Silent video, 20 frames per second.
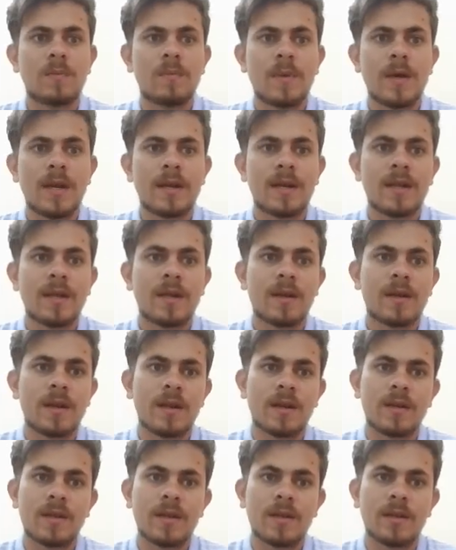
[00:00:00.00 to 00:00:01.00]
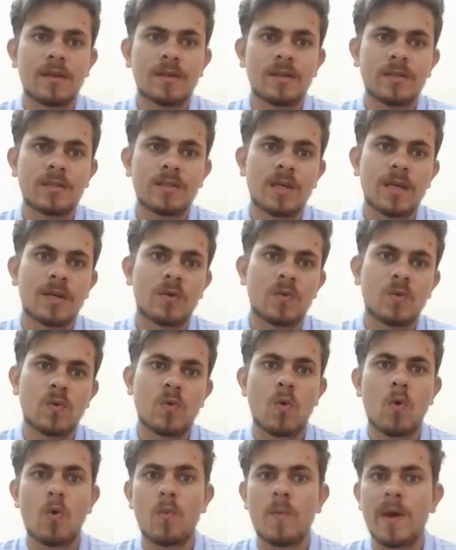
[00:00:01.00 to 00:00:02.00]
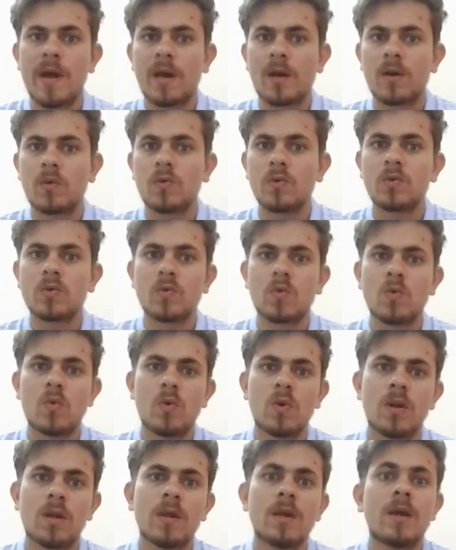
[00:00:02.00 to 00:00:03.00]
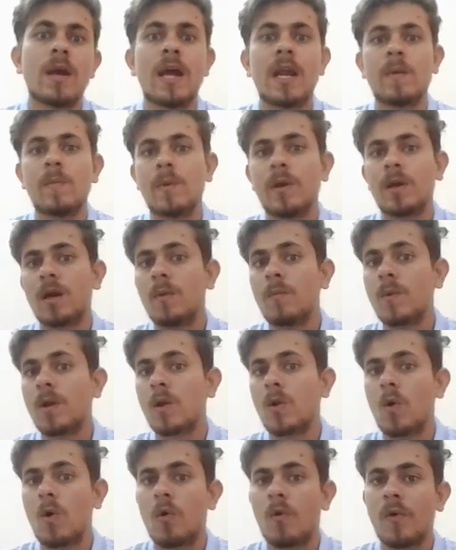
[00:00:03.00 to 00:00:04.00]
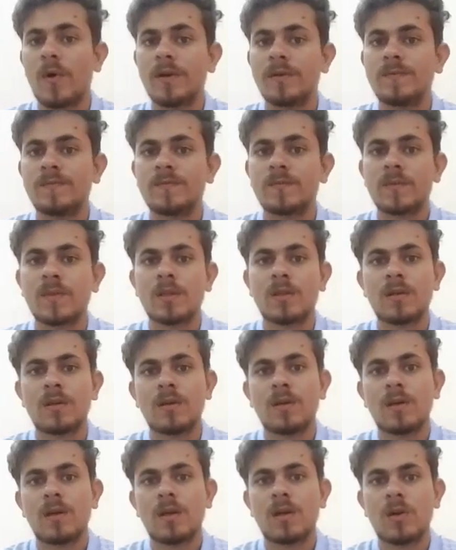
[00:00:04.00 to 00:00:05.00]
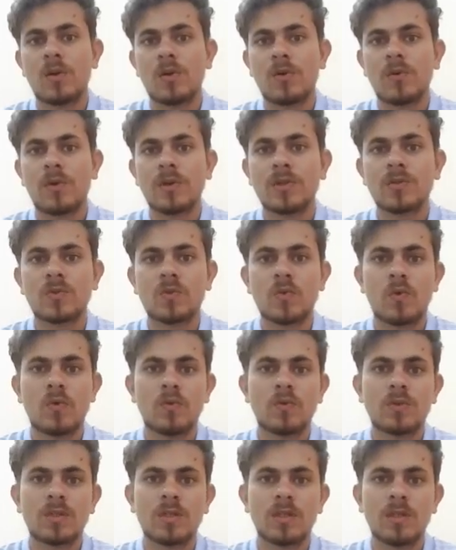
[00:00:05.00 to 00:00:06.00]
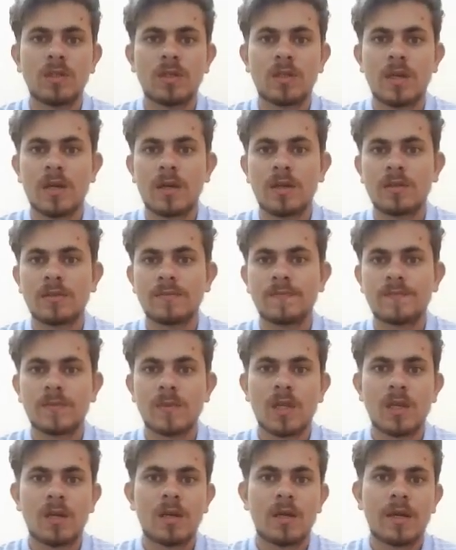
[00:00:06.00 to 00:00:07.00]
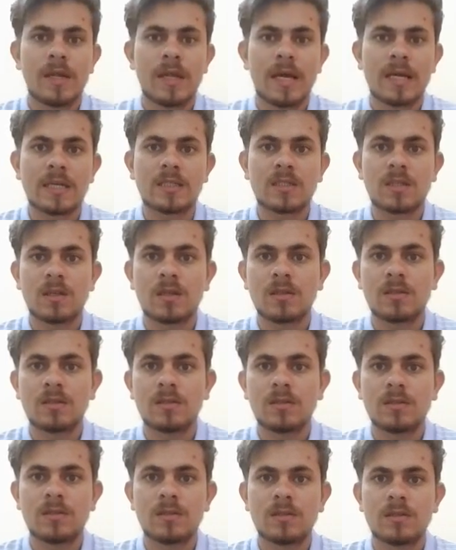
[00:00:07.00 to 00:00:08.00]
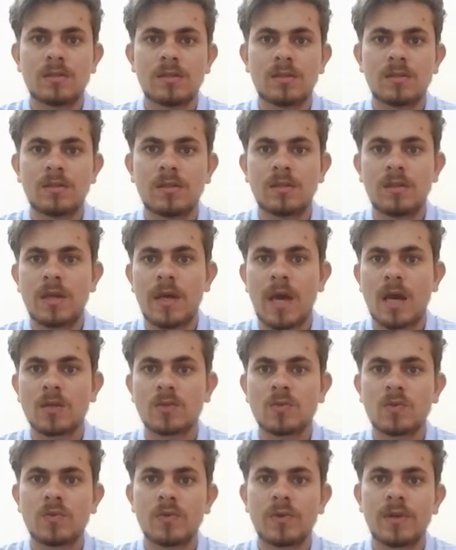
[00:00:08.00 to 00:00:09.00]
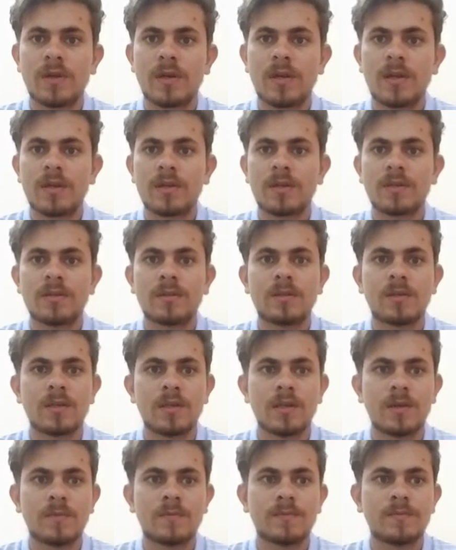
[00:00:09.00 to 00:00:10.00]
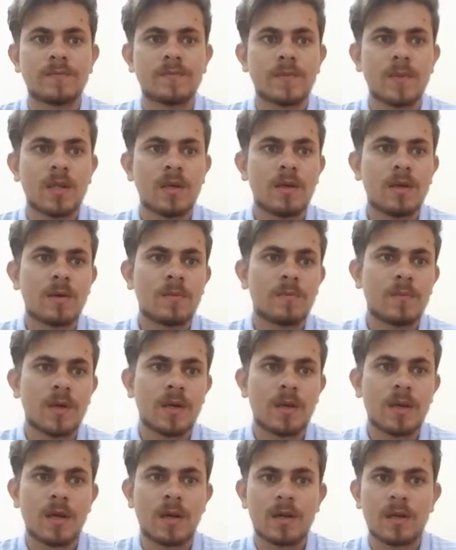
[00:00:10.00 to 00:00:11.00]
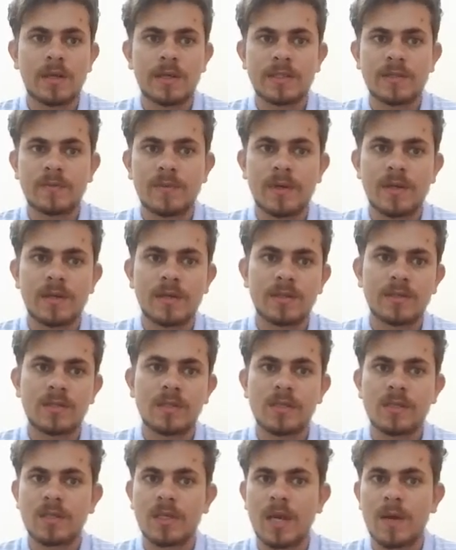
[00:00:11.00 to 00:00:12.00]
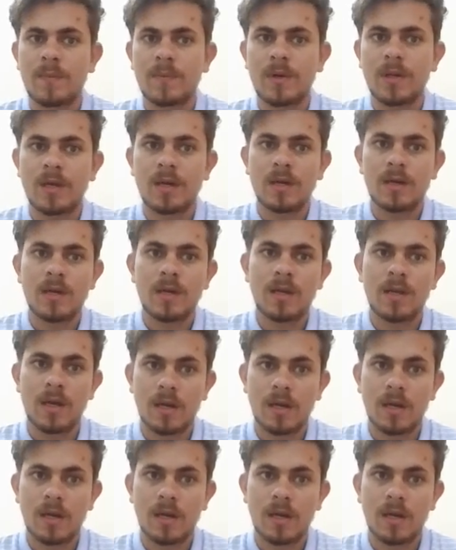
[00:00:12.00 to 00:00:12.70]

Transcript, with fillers: Betty and Annie decide to go back to school and become a lawyer, lawyer so she can ex- exonerate him, but her husband is skeptical